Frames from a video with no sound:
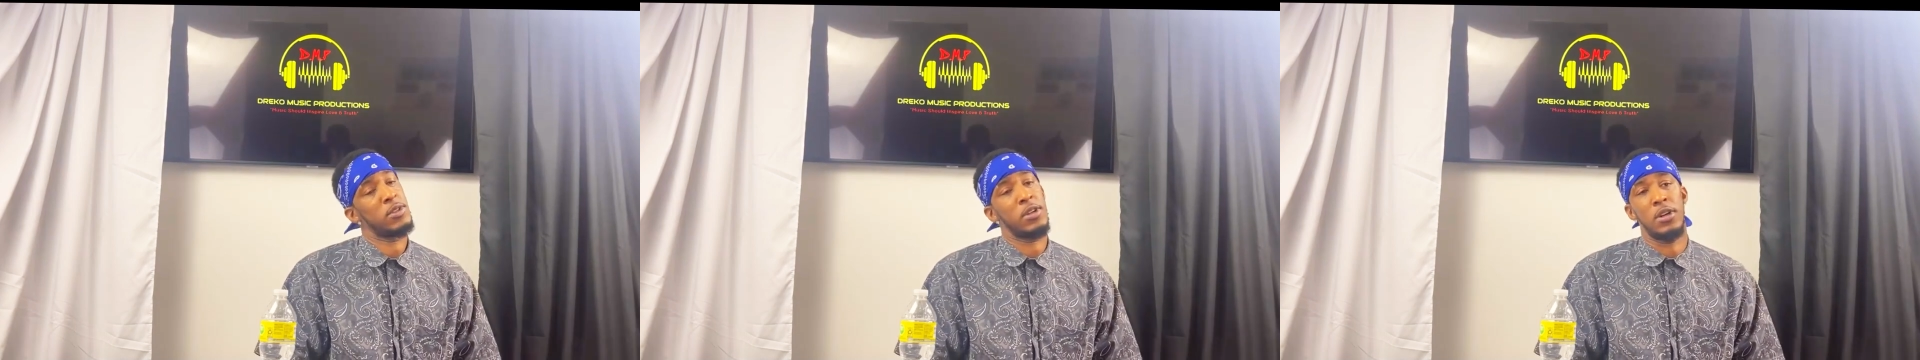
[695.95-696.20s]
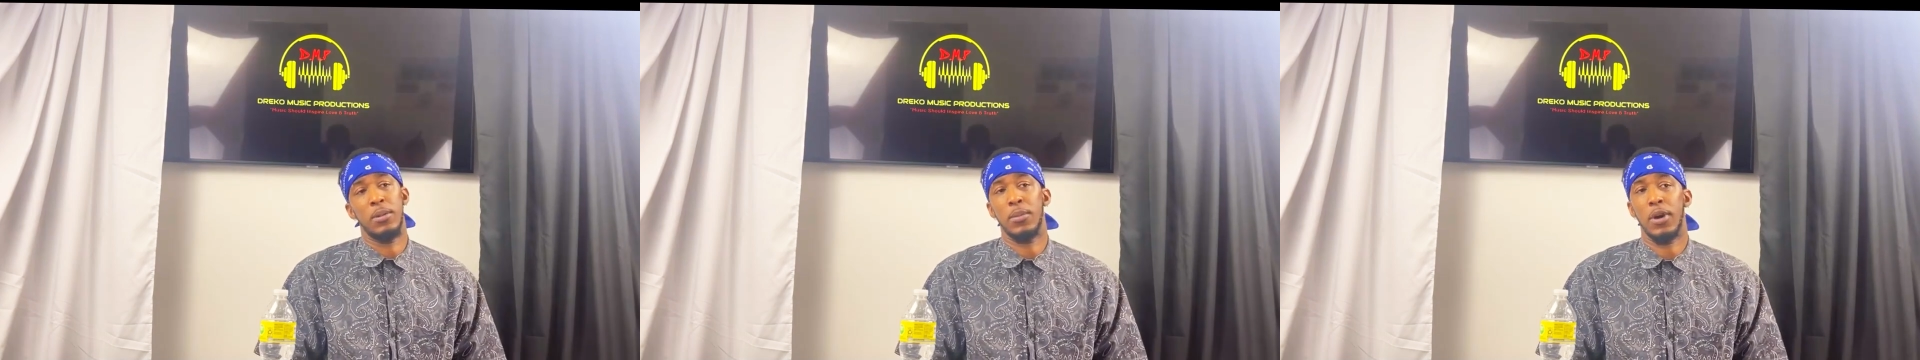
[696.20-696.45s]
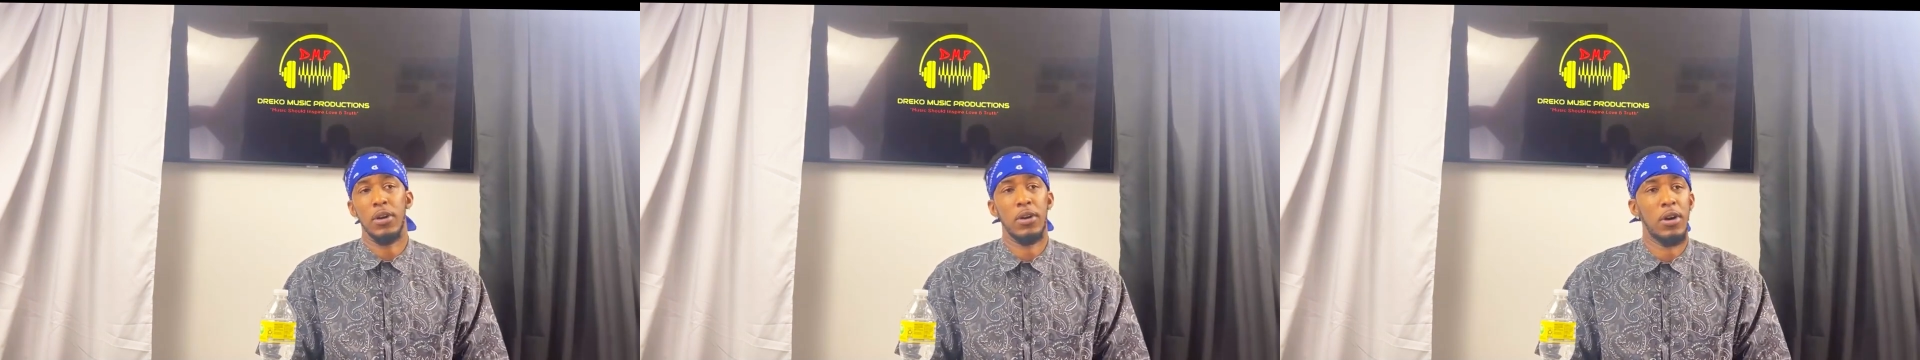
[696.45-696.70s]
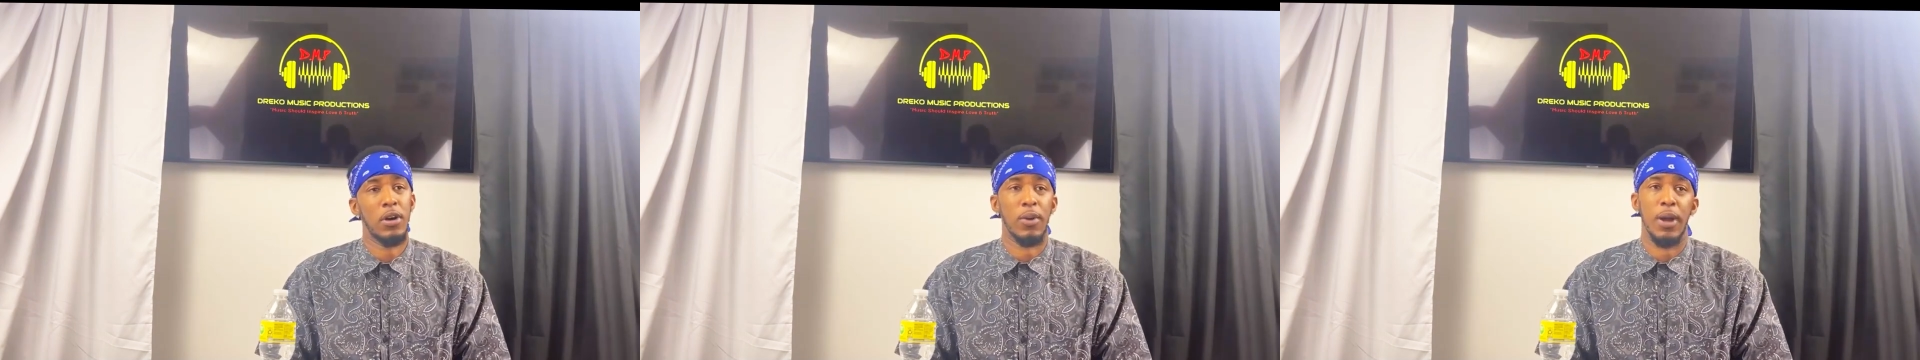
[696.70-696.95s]
unmarked
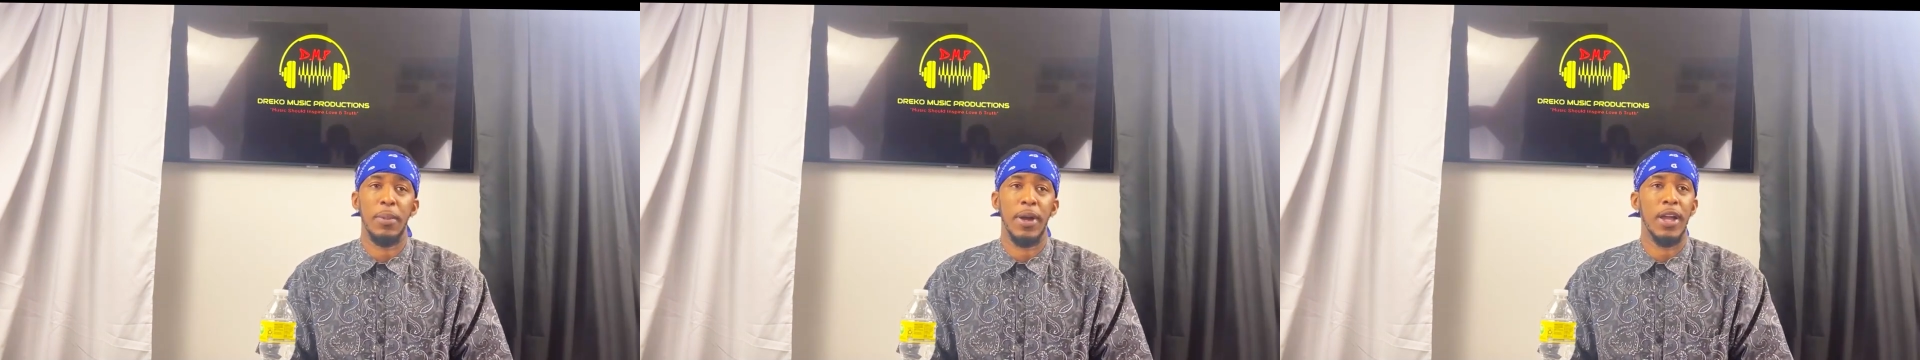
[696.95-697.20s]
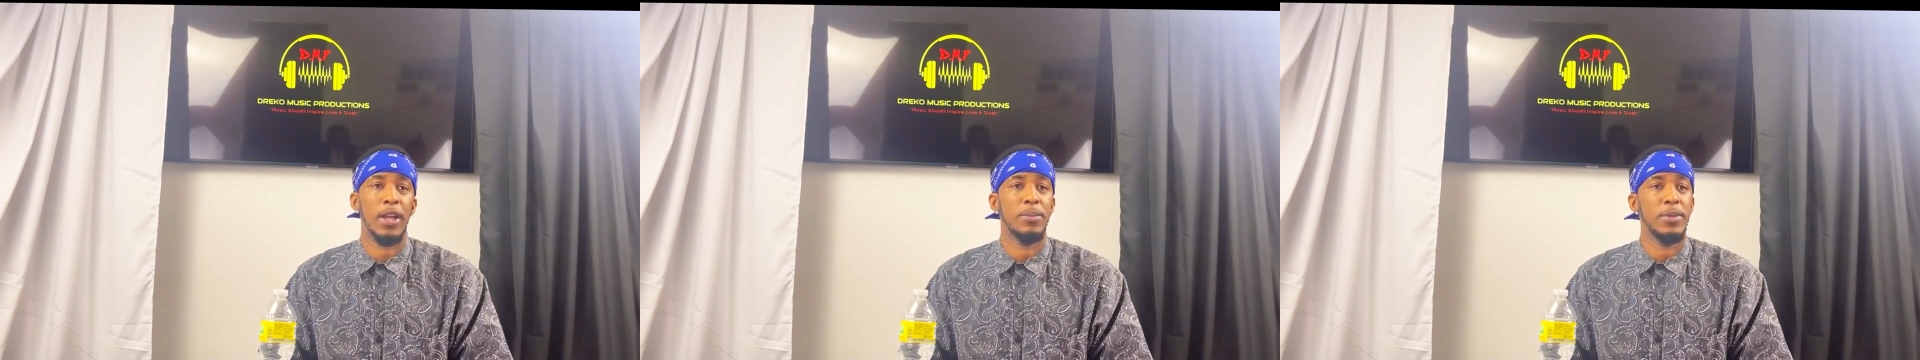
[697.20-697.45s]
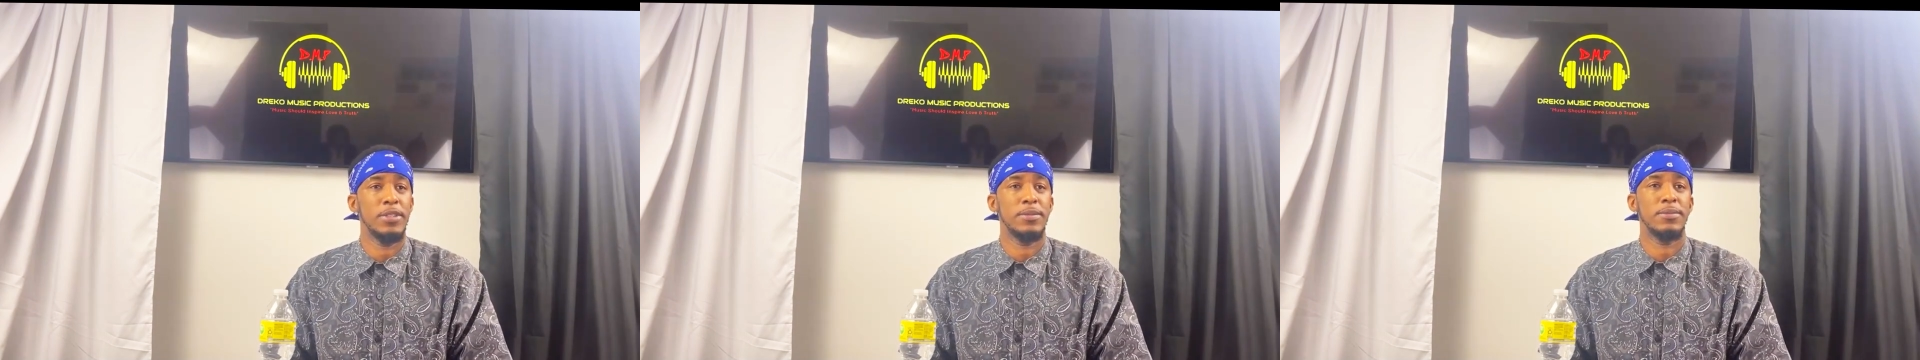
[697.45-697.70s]
car right behind me.